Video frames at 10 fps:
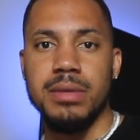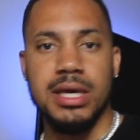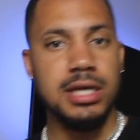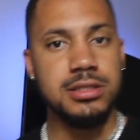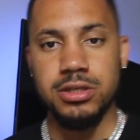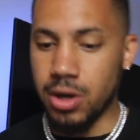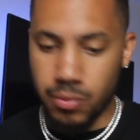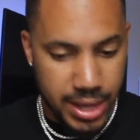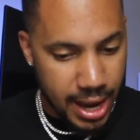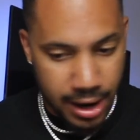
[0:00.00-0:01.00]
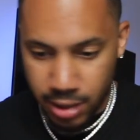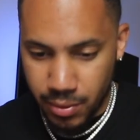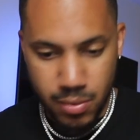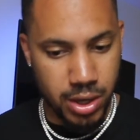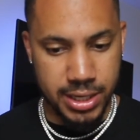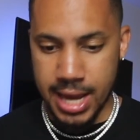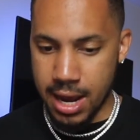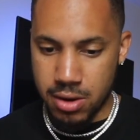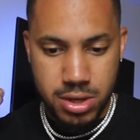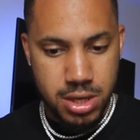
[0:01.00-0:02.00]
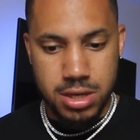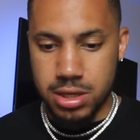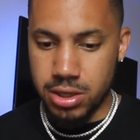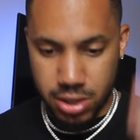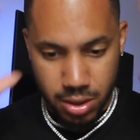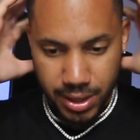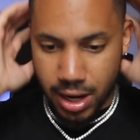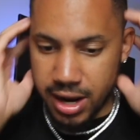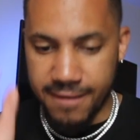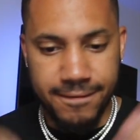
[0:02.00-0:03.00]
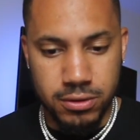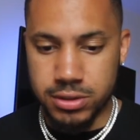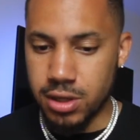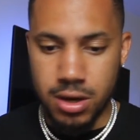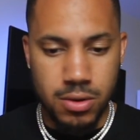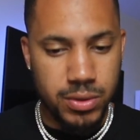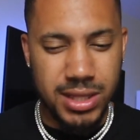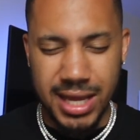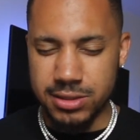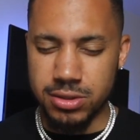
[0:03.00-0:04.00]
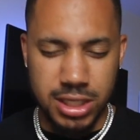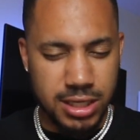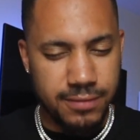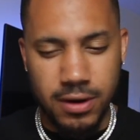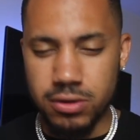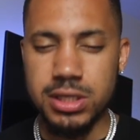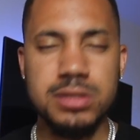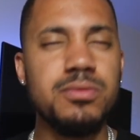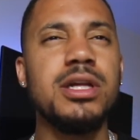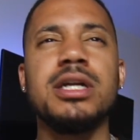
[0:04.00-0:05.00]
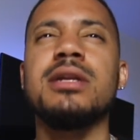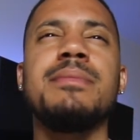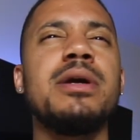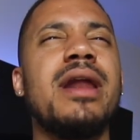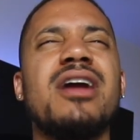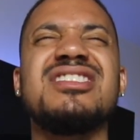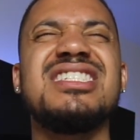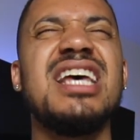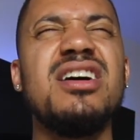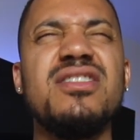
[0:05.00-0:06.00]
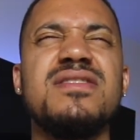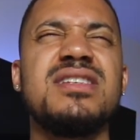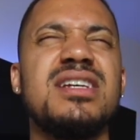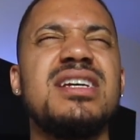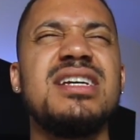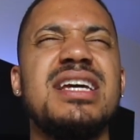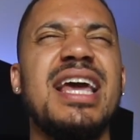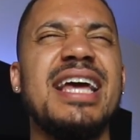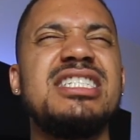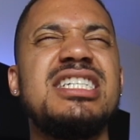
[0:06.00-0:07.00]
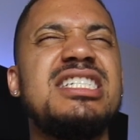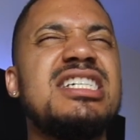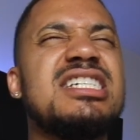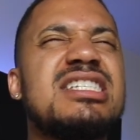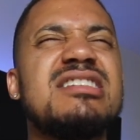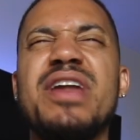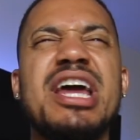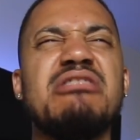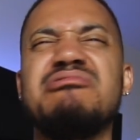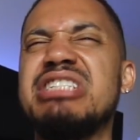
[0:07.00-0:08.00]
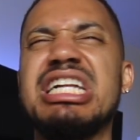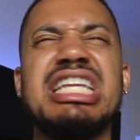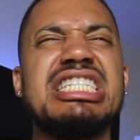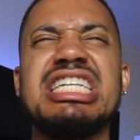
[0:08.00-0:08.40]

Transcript: Because, you know, we out here, we working out, you know, we got headphones on, we lasered in, focused, we looking in the mirror at ourselves, and she just over there jiggling.